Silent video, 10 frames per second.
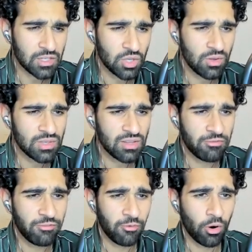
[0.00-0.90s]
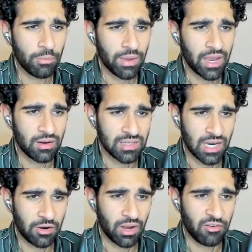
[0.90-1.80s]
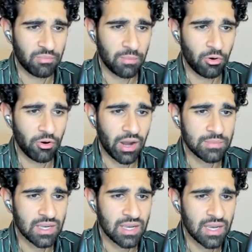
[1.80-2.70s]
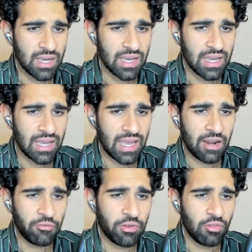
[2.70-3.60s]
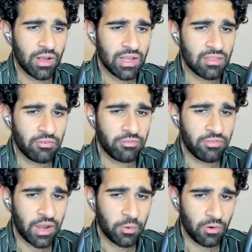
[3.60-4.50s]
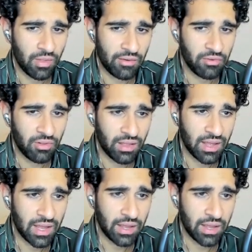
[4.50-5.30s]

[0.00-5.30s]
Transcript: So those are the four main Ontario government programs. And if we look at the federal level,